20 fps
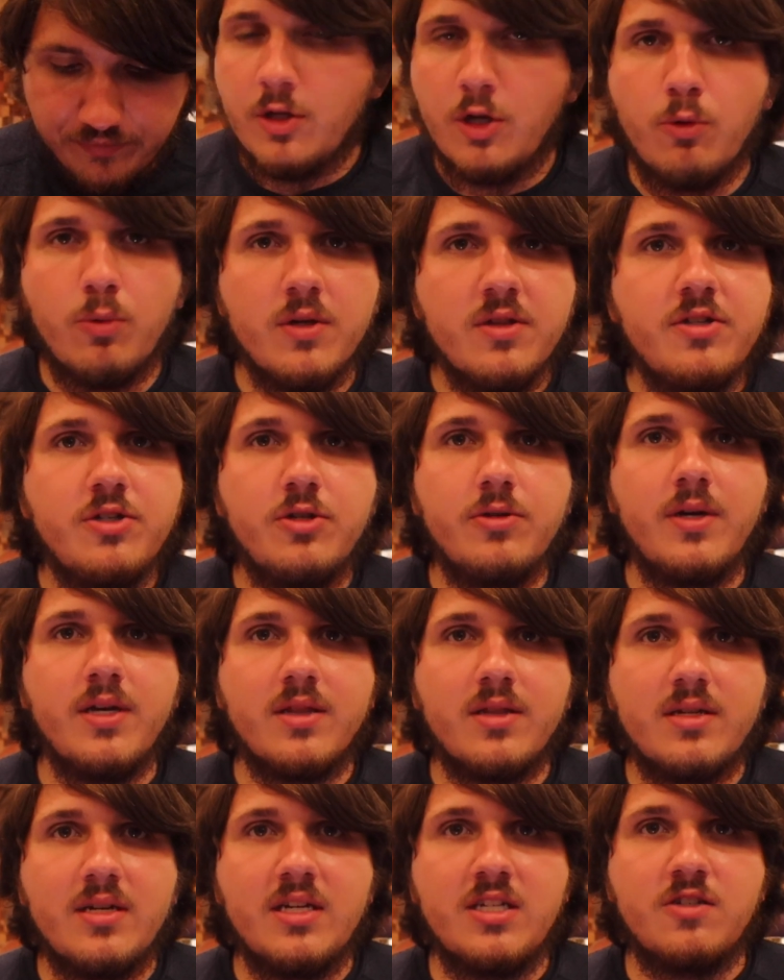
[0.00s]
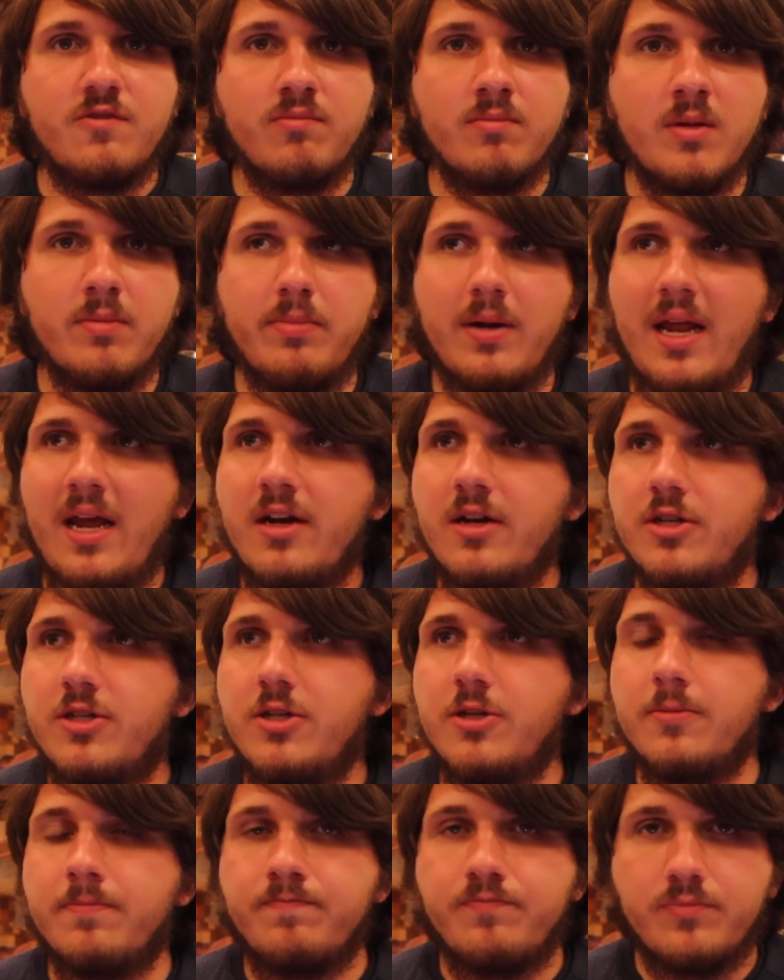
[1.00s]
You really do get the taste from the banana
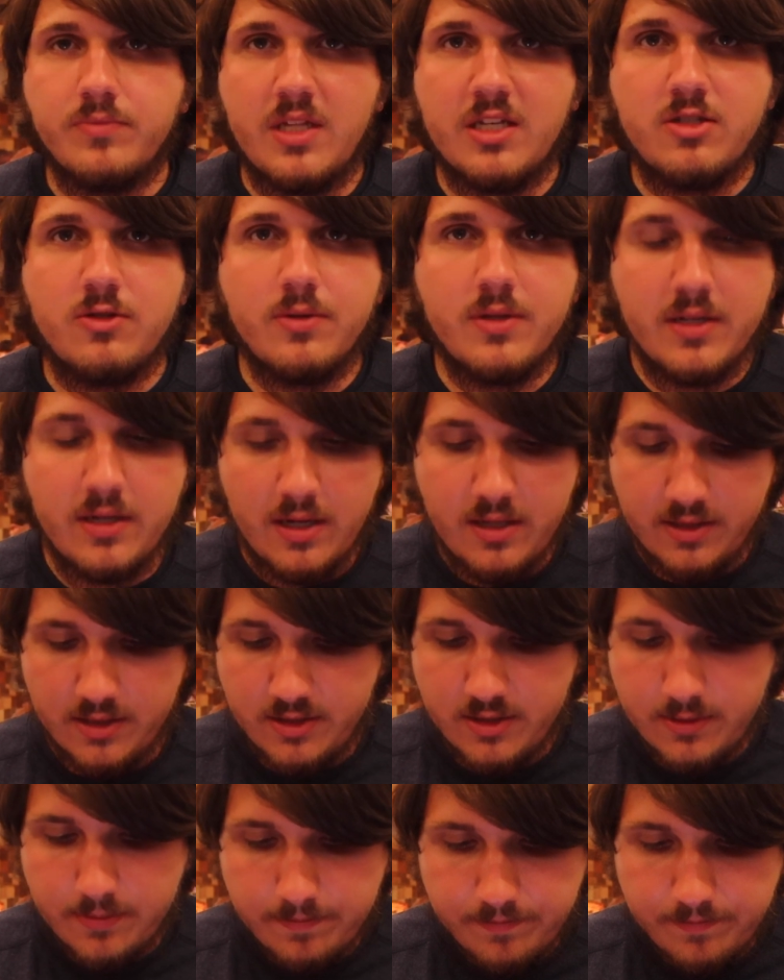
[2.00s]
too. That's really nice.